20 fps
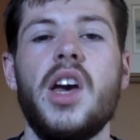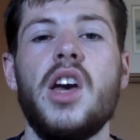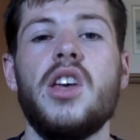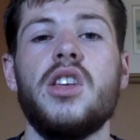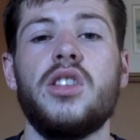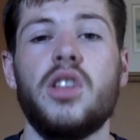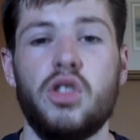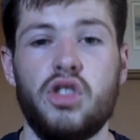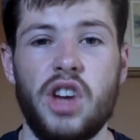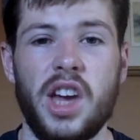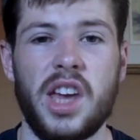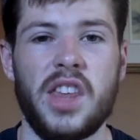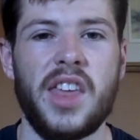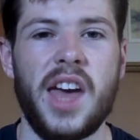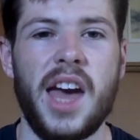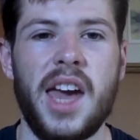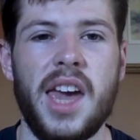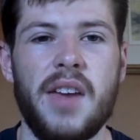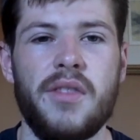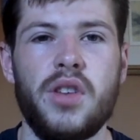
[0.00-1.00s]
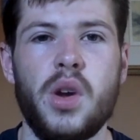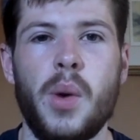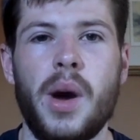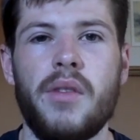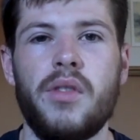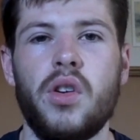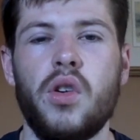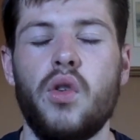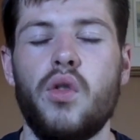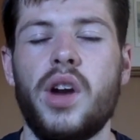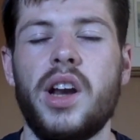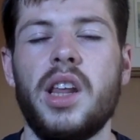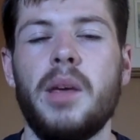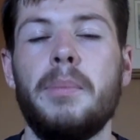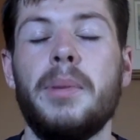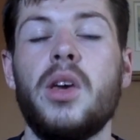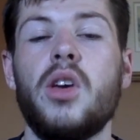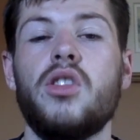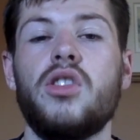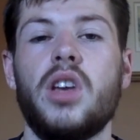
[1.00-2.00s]
So check that out if you haven't already,
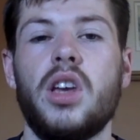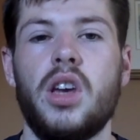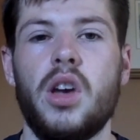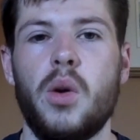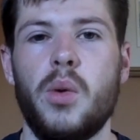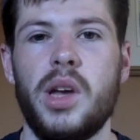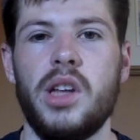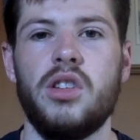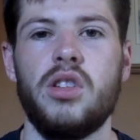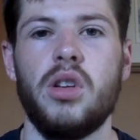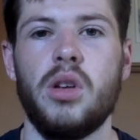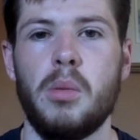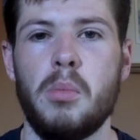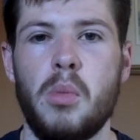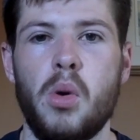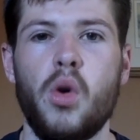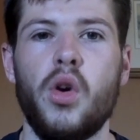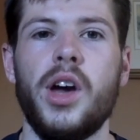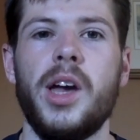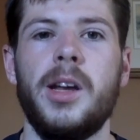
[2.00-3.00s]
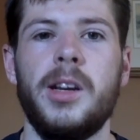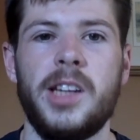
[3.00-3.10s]
because I go into more in